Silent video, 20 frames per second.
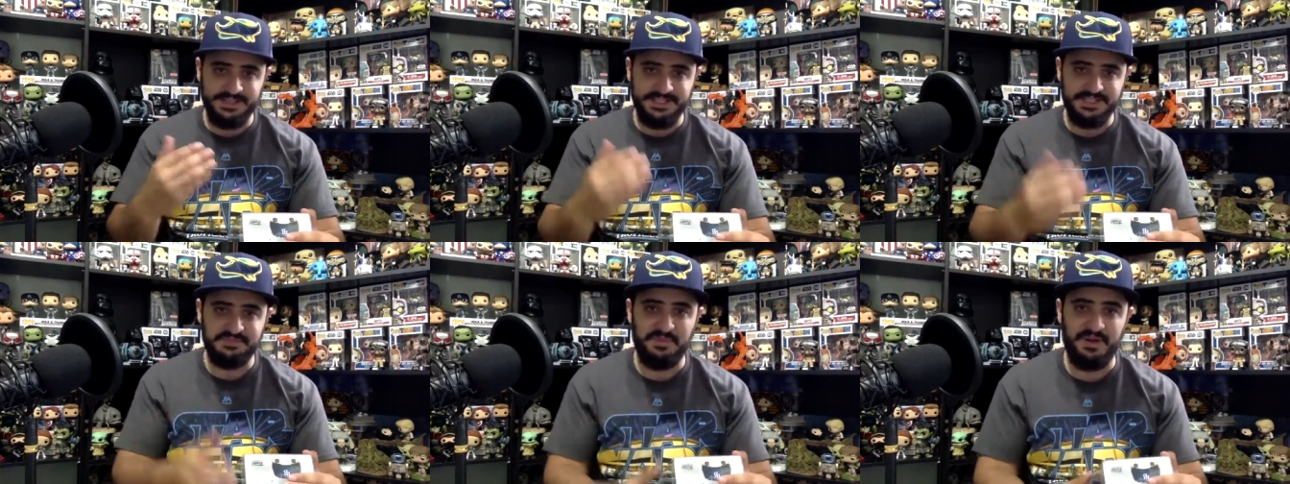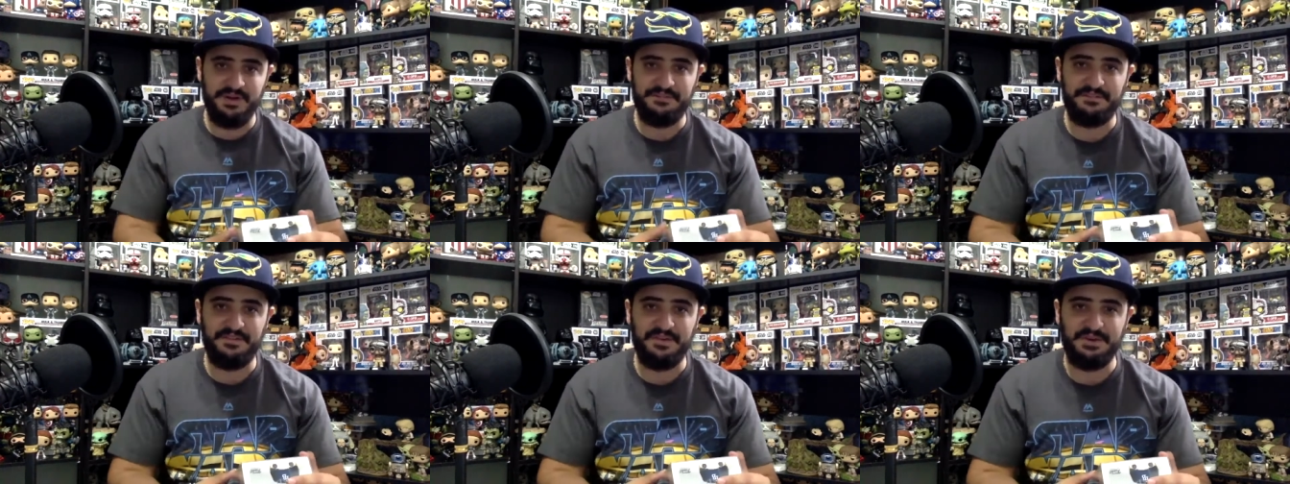This is
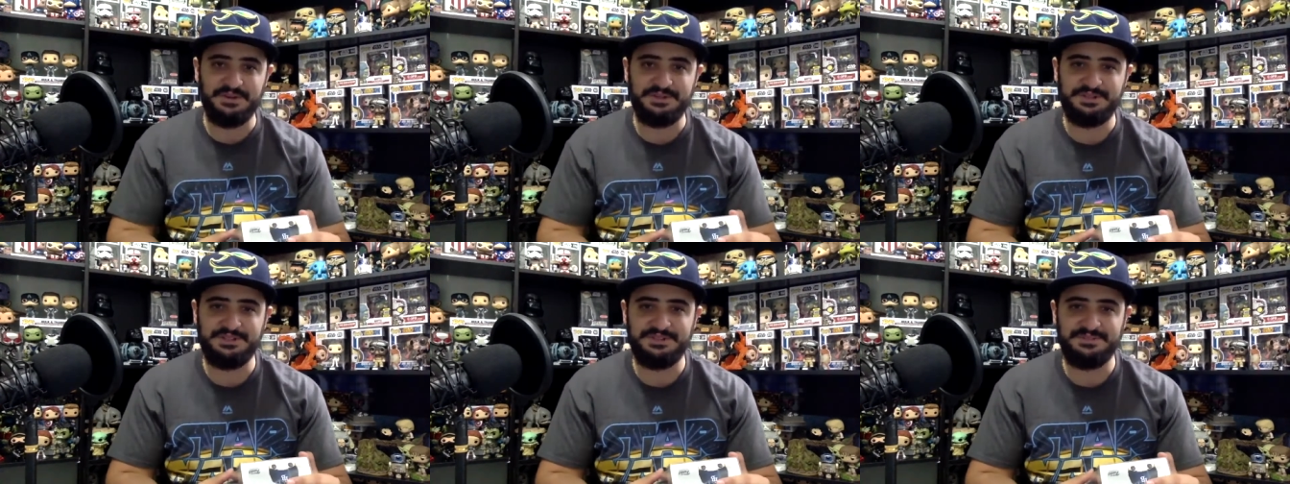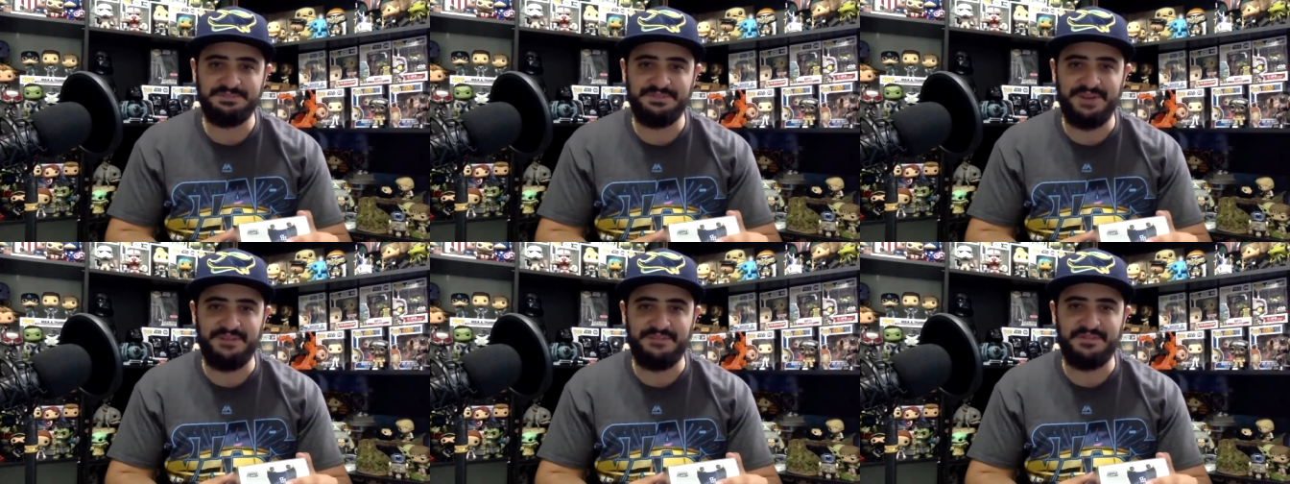my
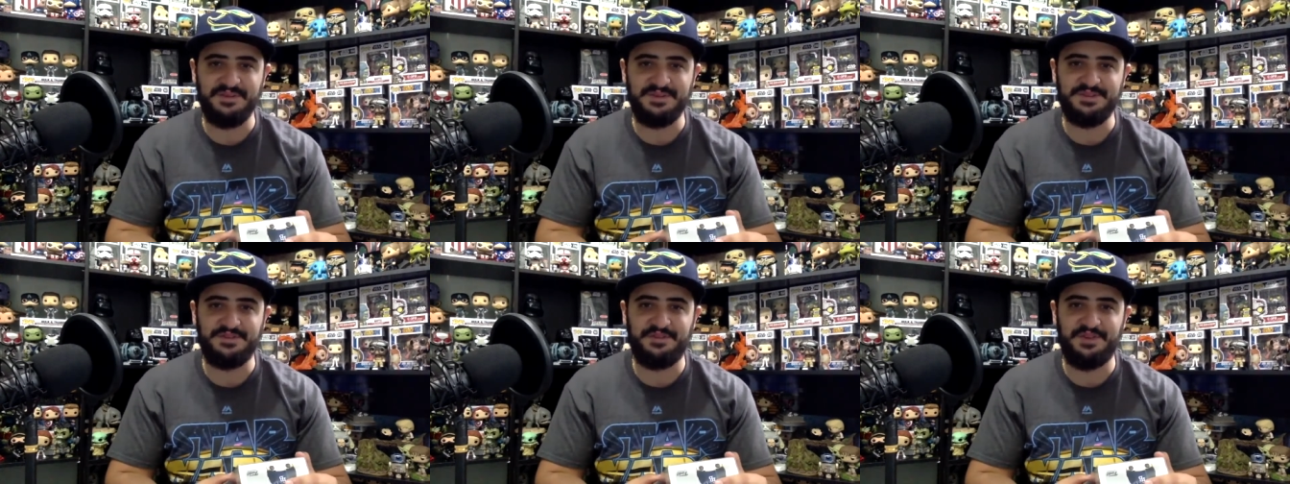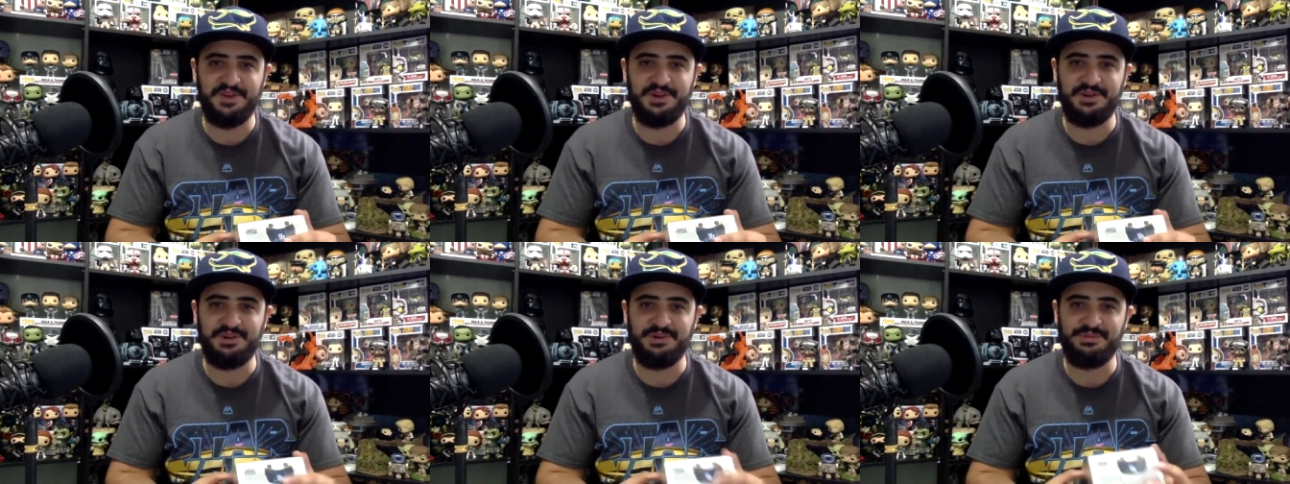first my first
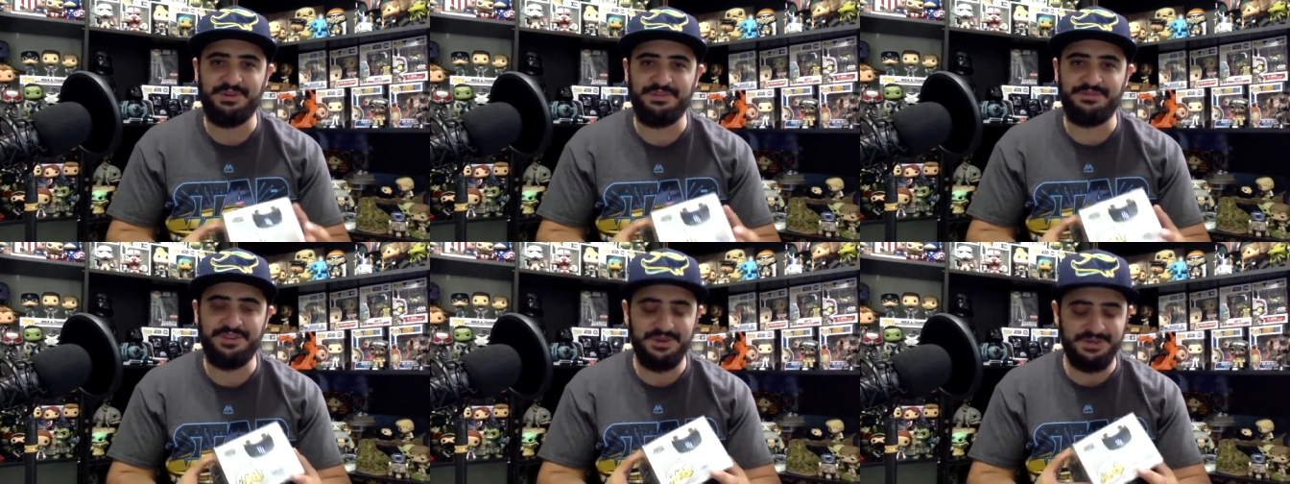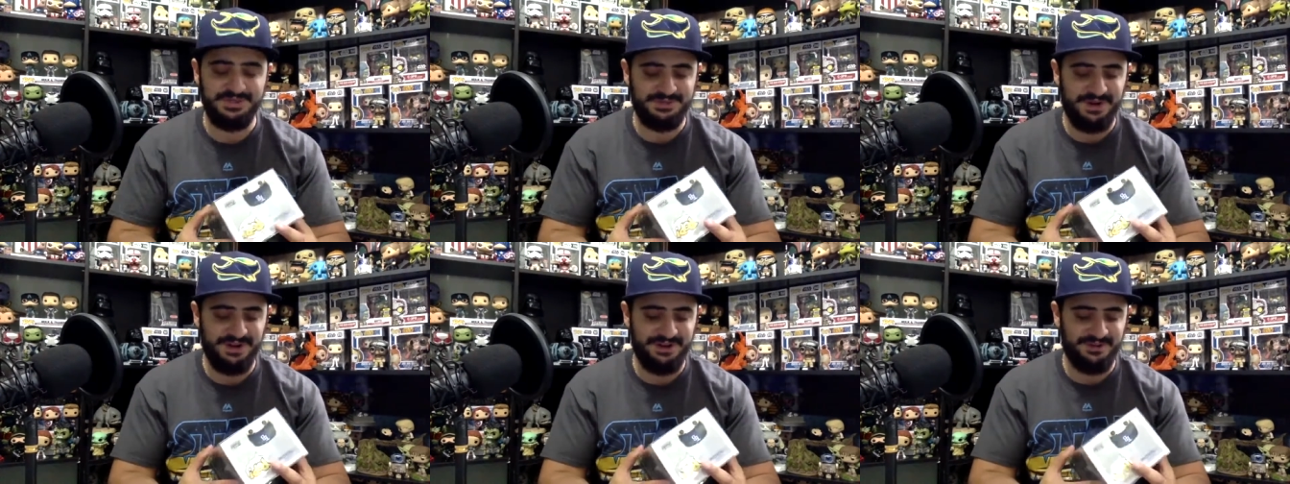Funko
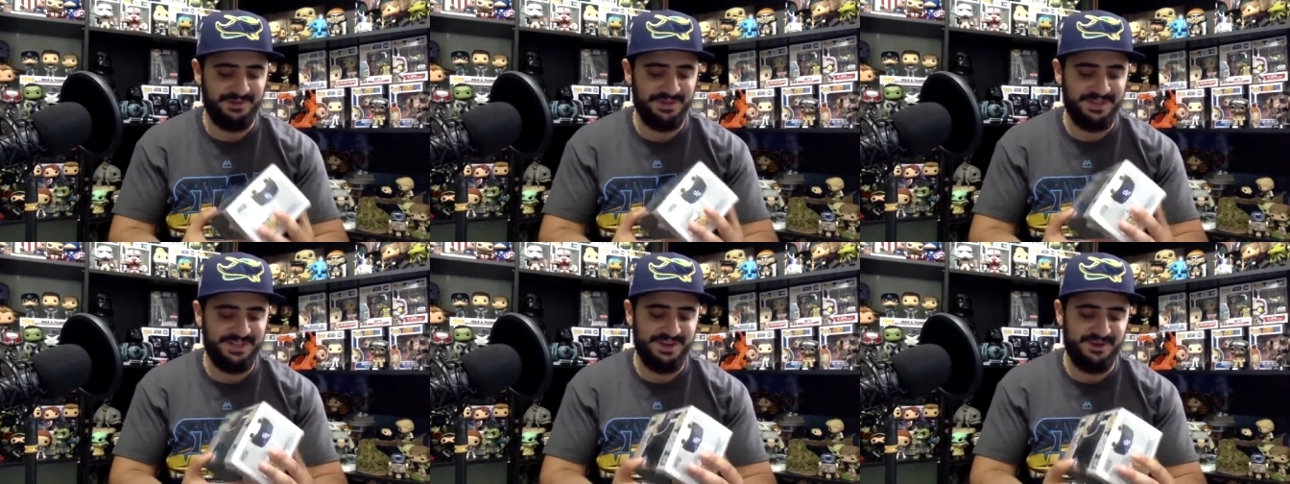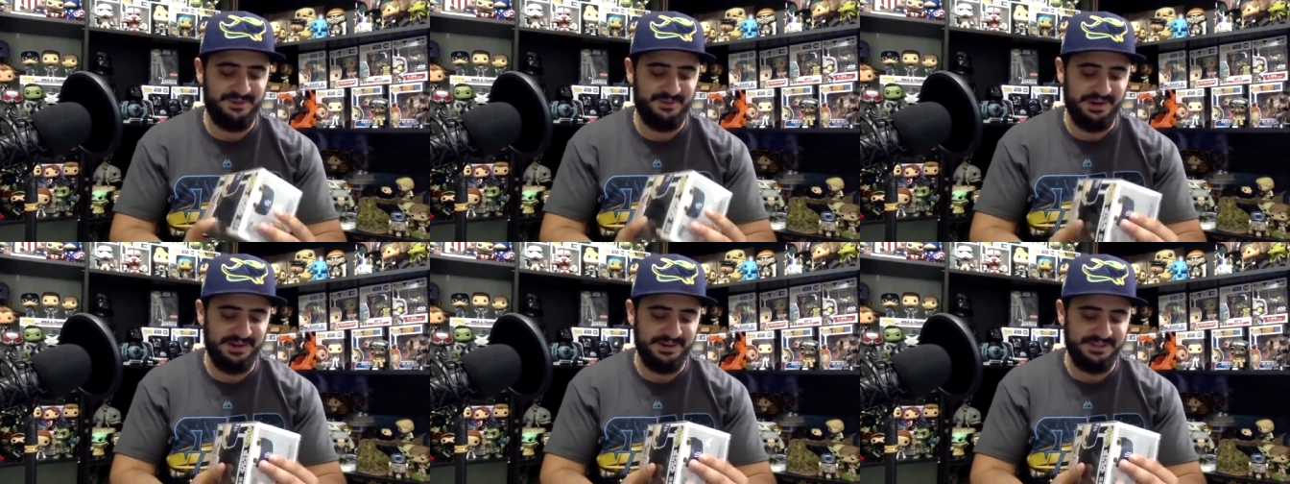review, so I don't really
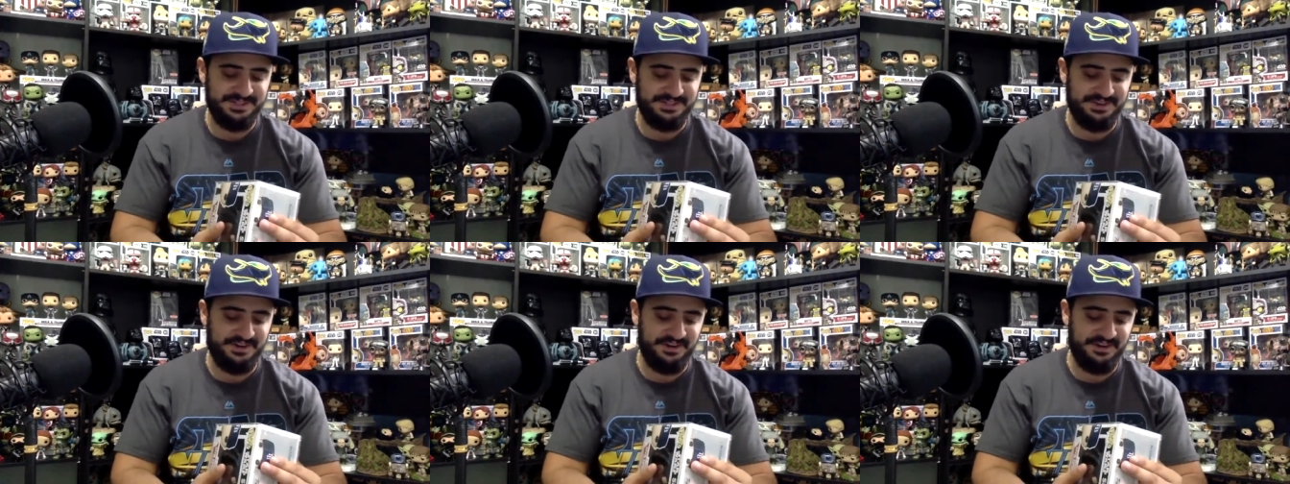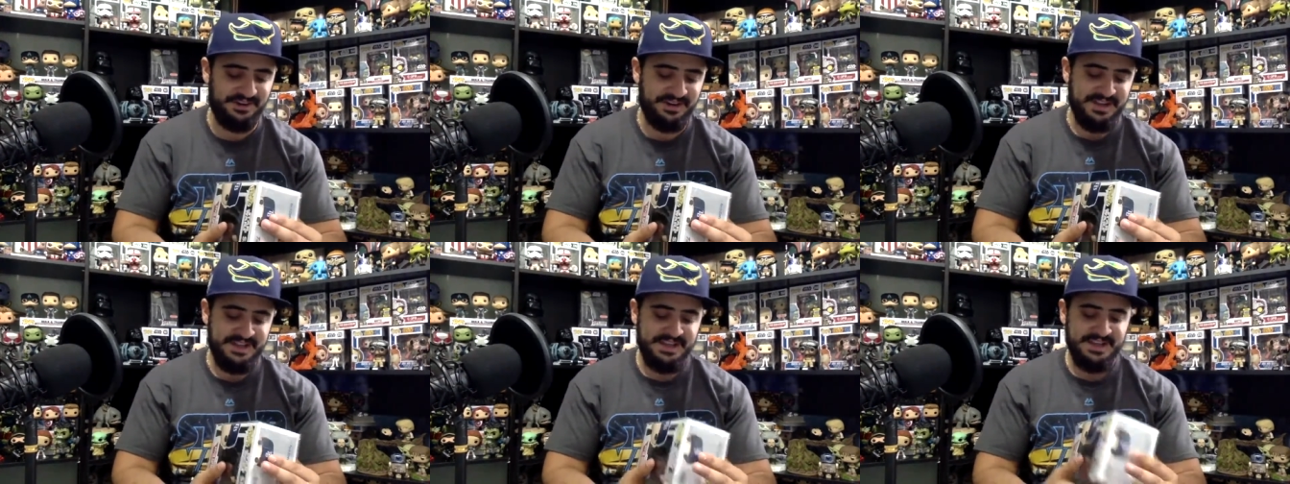know where to
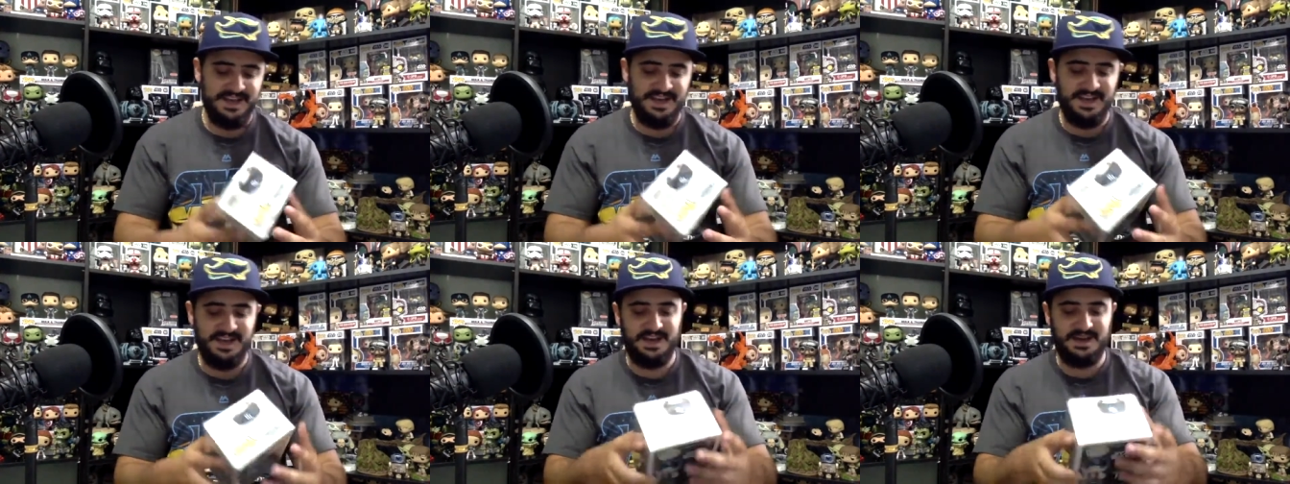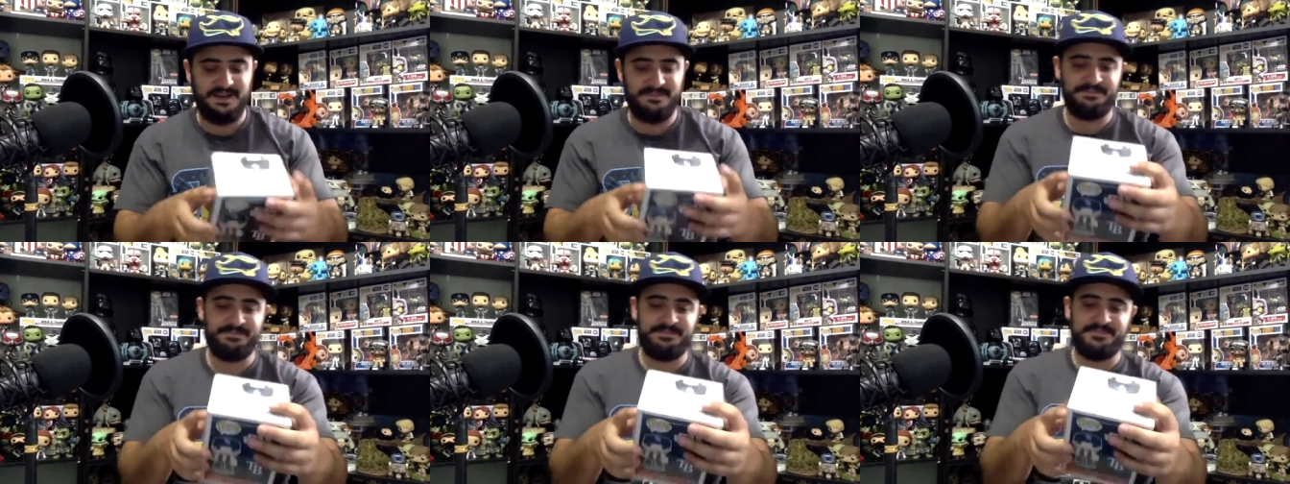start.
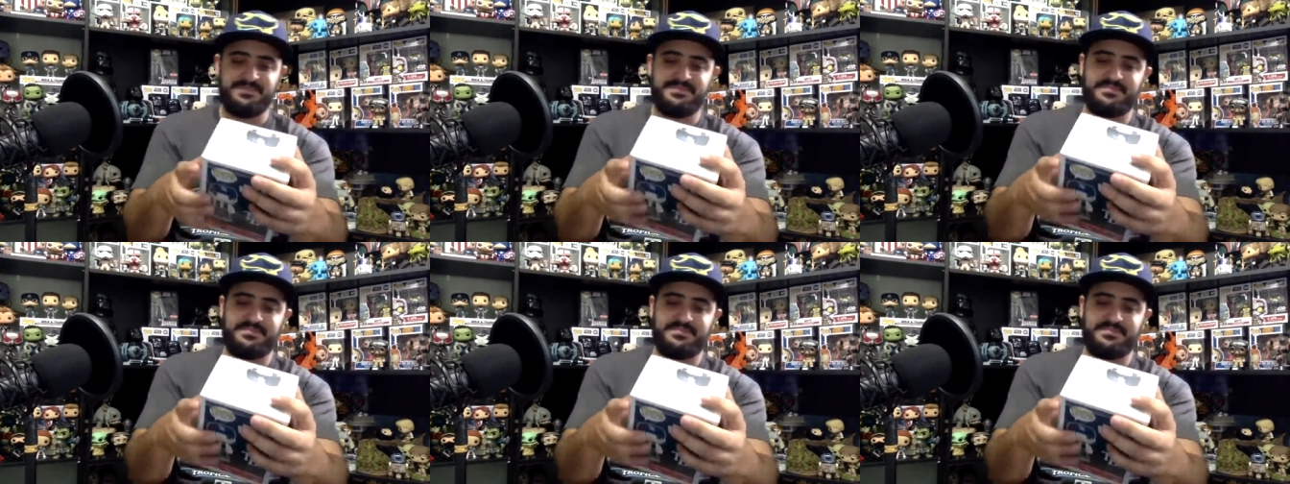Um,